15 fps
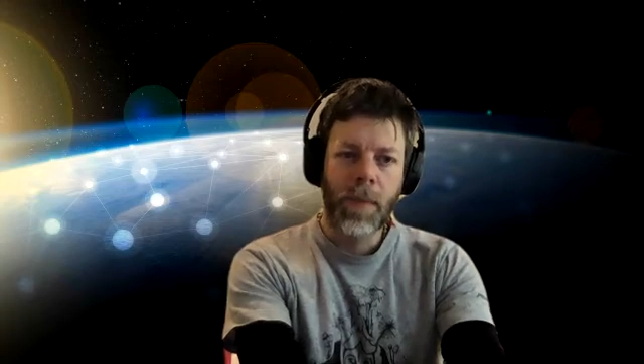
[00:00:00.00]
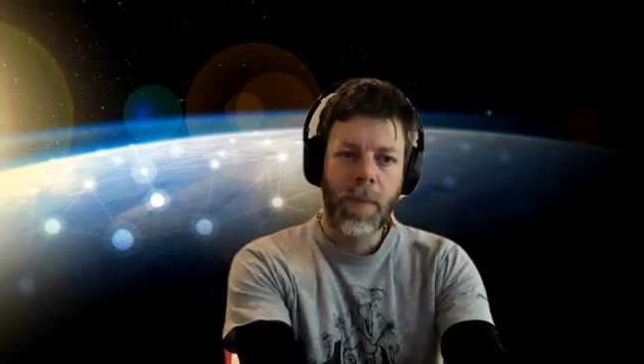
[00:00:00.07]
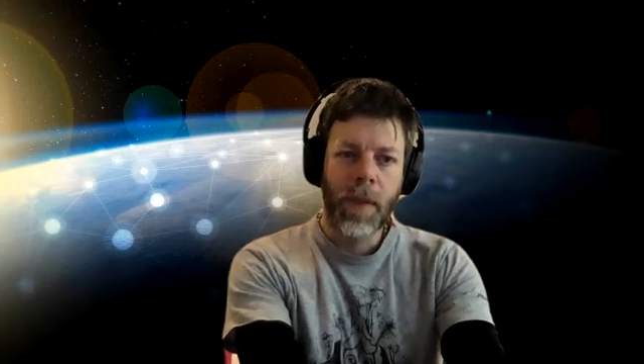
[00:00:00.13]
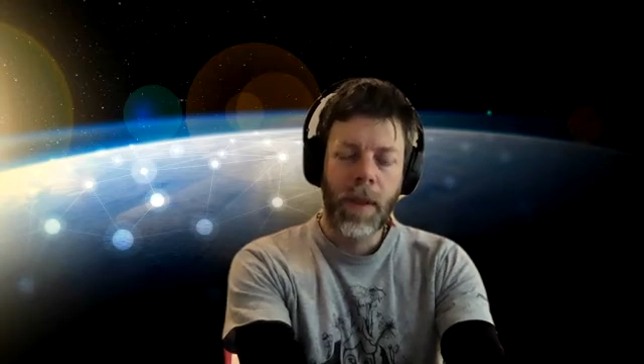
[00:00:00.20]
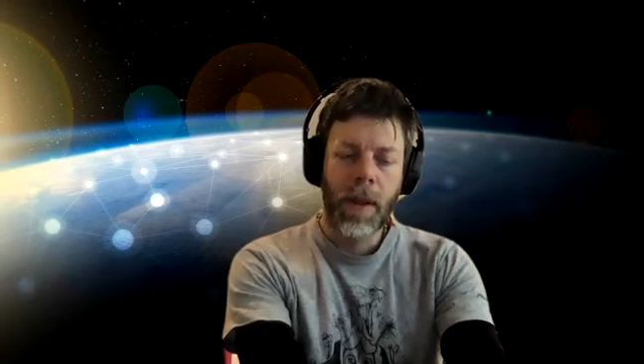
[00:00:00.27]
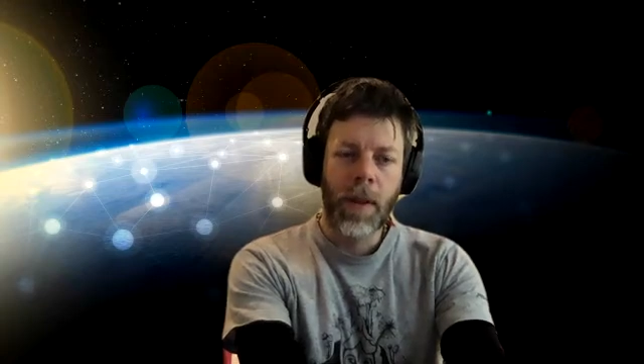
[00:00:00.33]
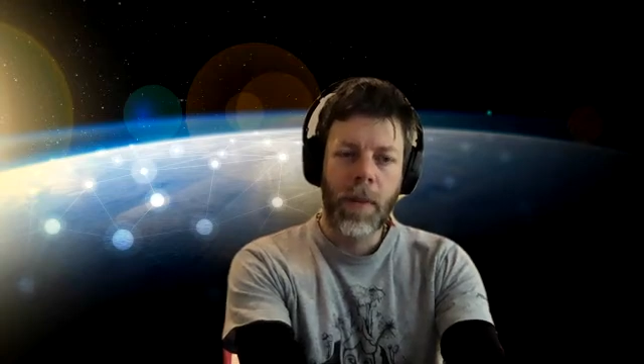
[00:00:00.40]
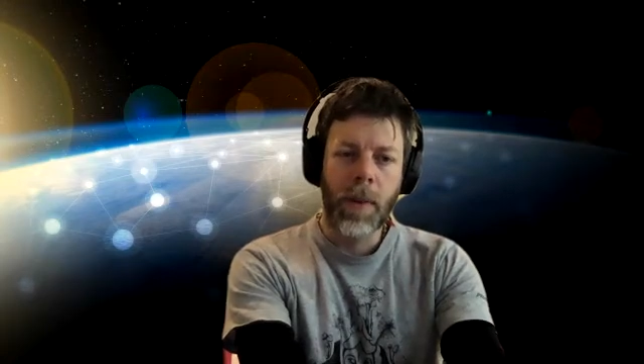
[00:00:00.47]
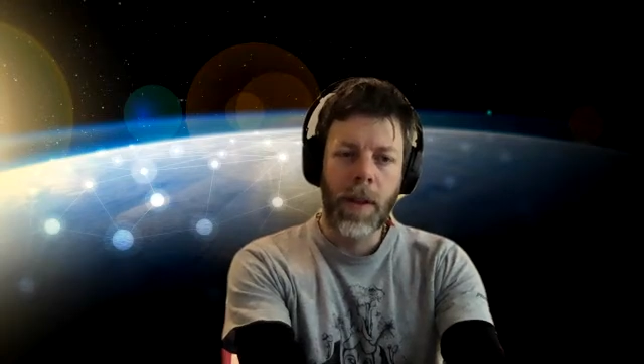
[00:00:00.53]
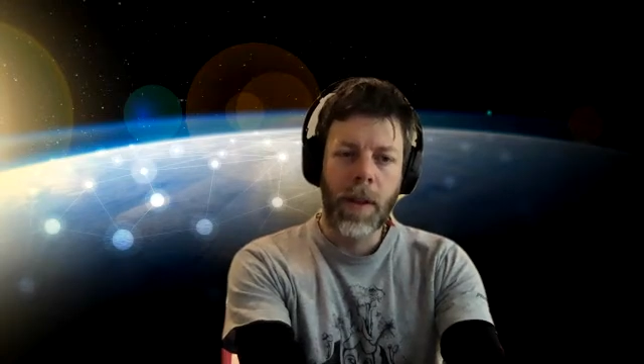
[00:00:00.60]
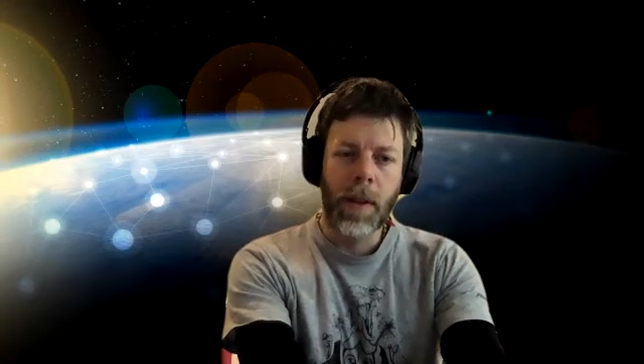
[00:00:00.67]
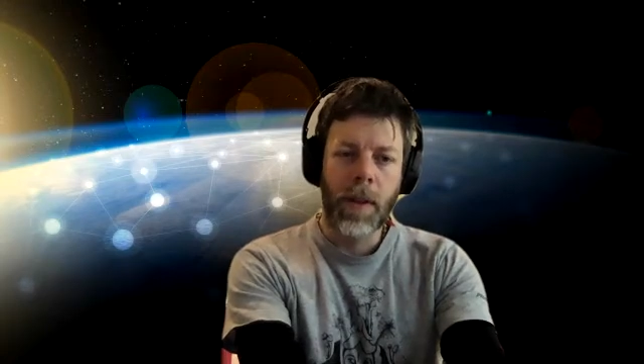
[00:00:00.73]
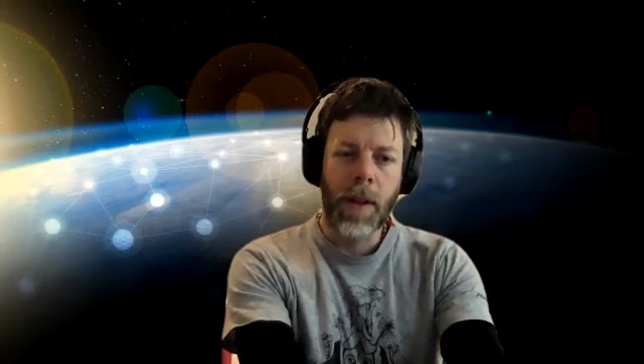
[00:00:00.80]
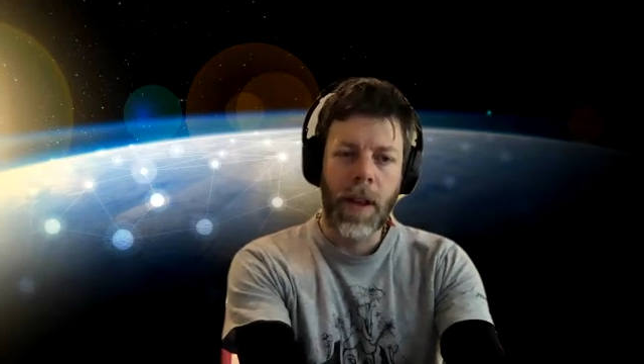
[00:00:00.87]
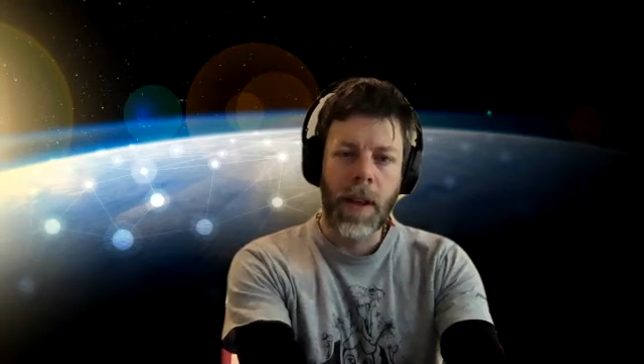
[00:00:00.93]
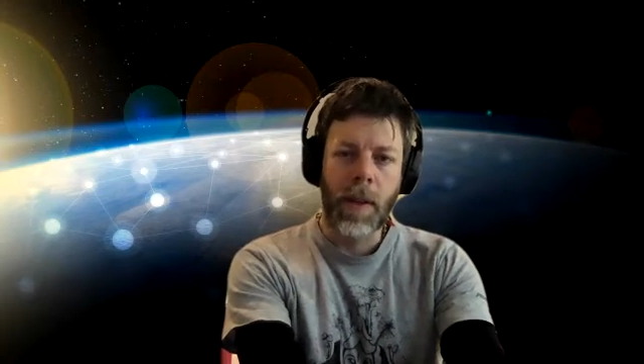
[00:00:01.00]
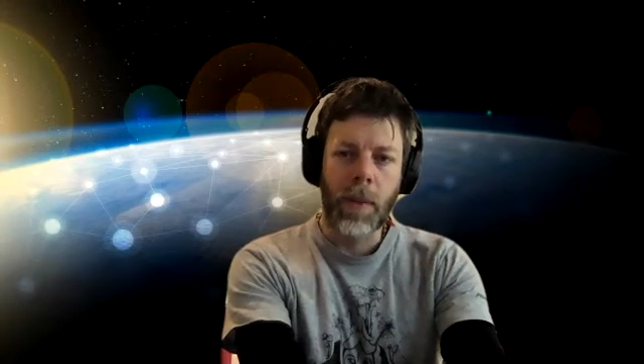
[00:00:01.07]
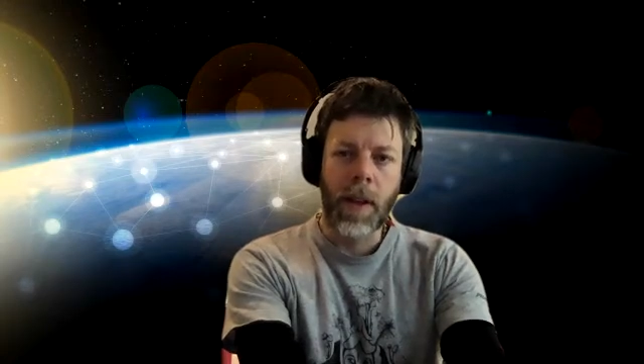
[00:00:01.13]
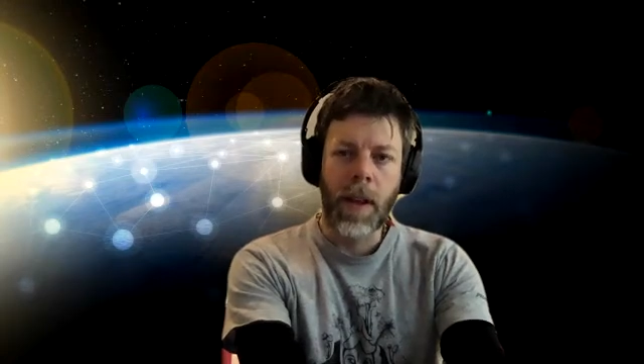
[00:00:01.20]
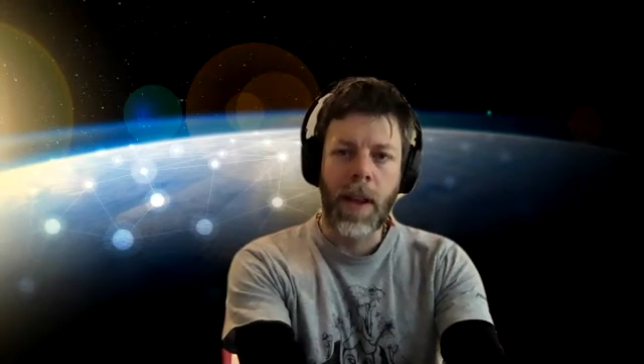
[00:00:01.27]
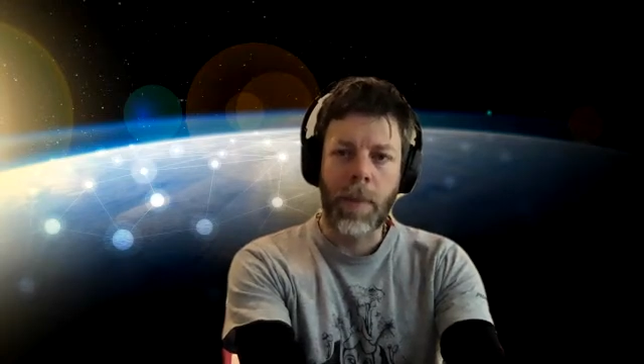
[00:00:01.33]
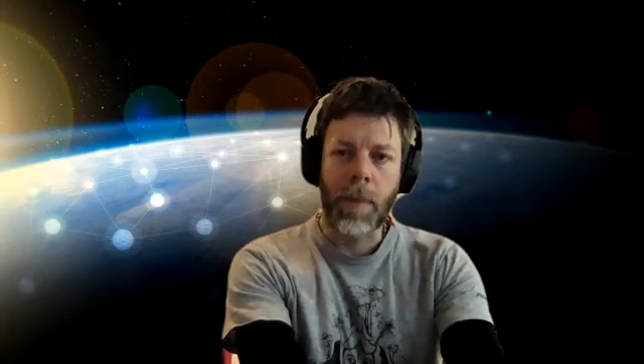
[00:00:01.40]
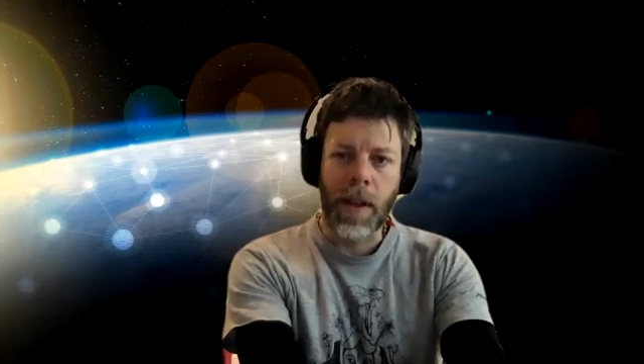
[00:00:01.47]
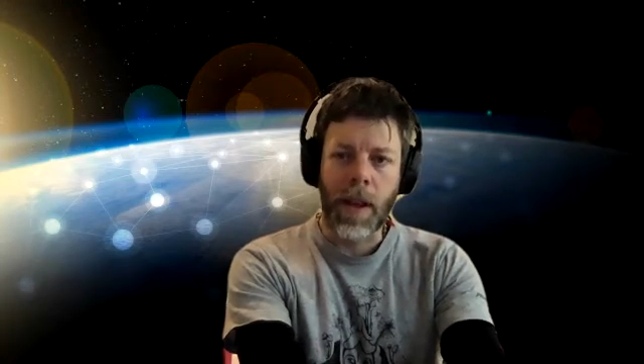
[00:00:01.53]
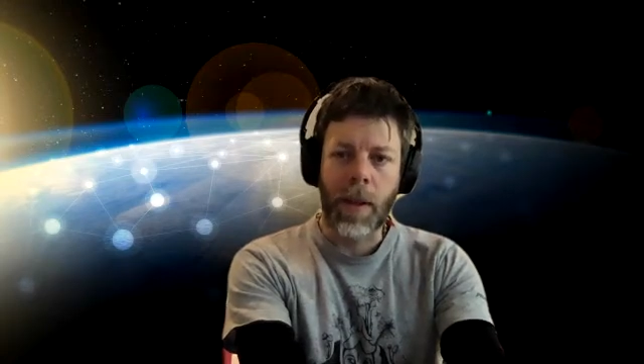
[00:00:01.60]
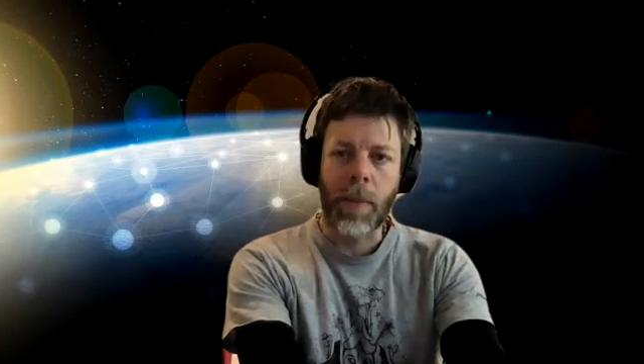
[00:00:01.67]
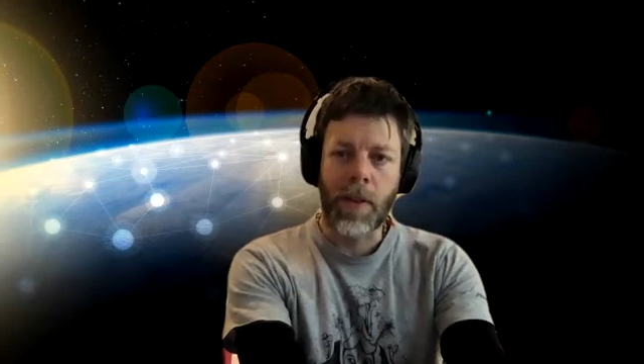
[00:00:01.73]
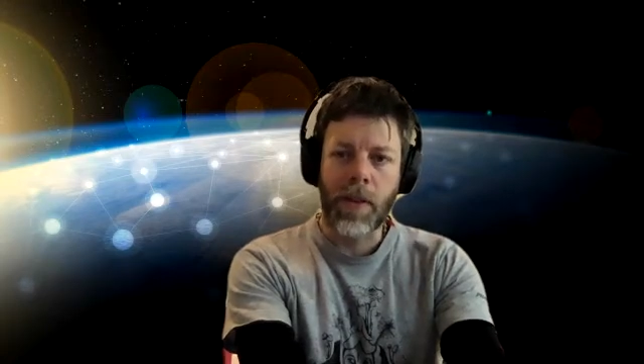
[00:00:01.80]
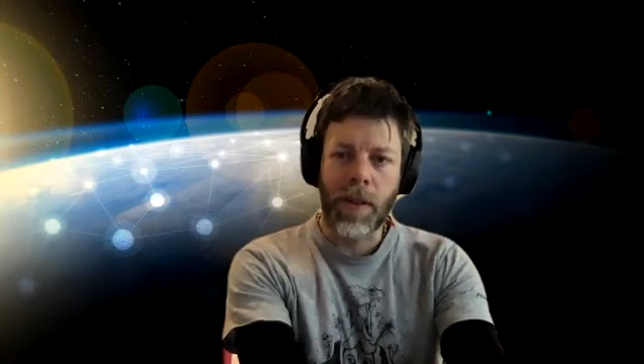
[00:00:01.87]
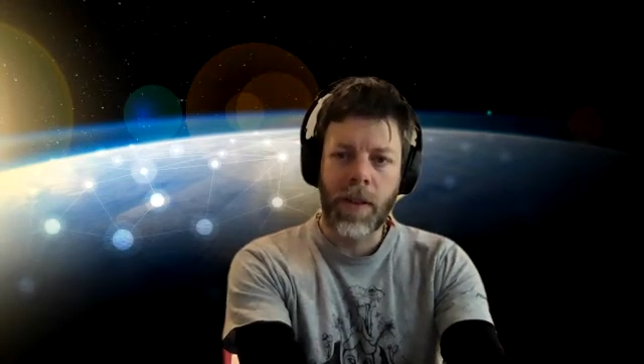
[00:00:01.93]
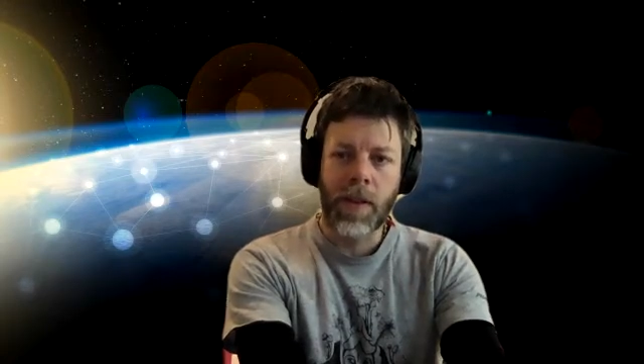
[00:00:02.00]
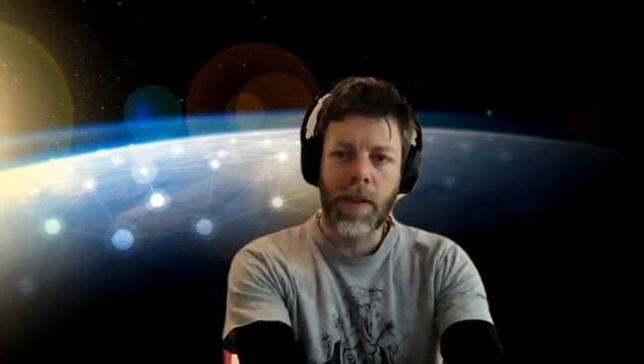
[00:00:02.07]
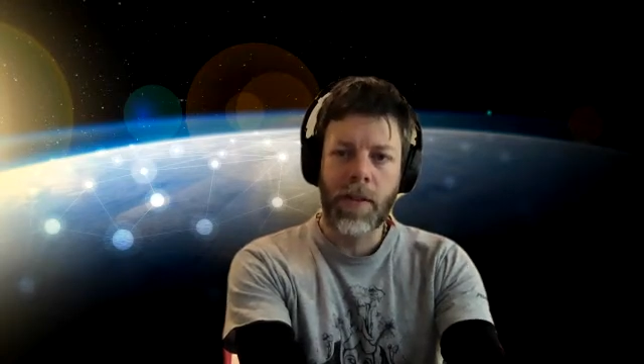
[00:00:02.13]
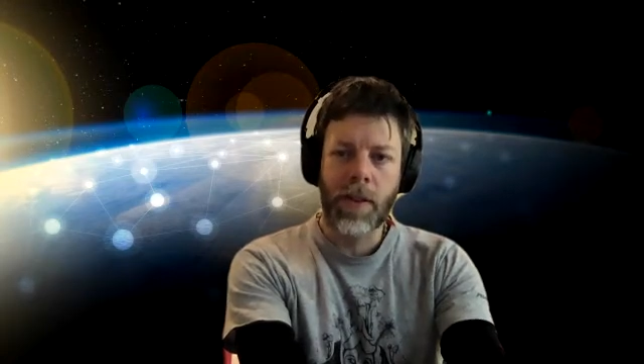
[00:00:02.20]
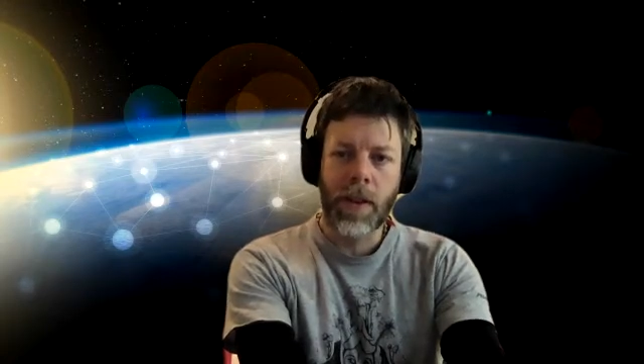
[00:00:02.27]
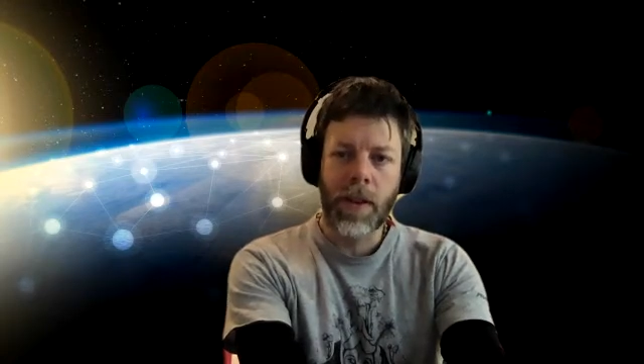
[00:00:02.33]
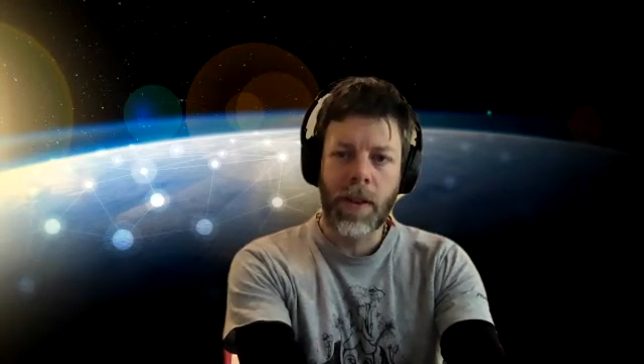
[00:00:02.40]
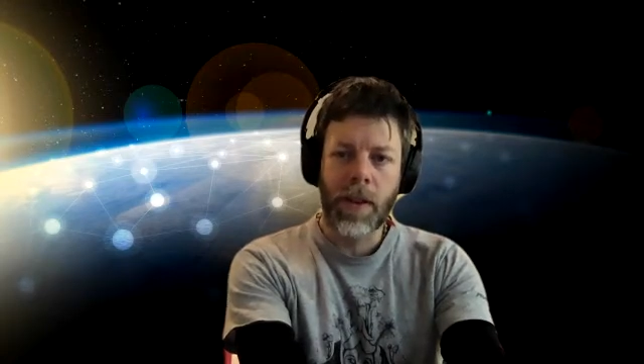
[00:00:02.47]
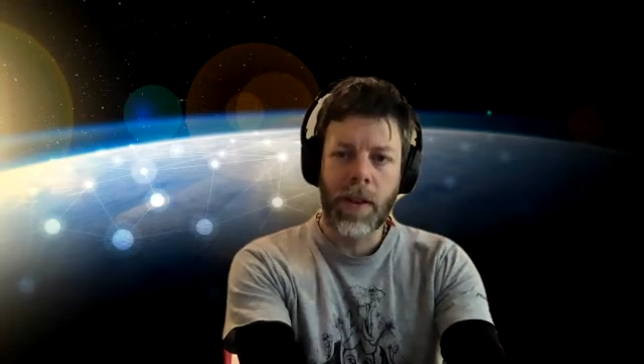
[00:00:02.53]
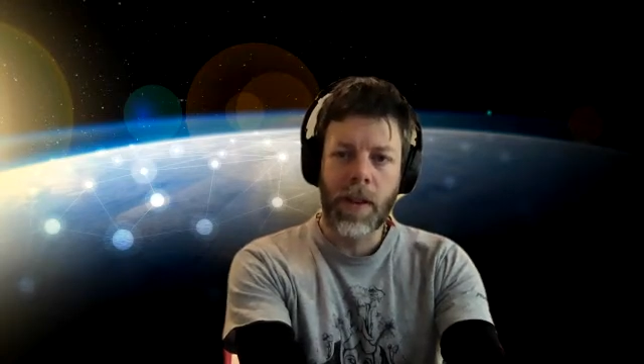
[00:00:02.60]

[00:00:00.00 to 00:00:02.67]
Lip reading: you know, we had big ambitions for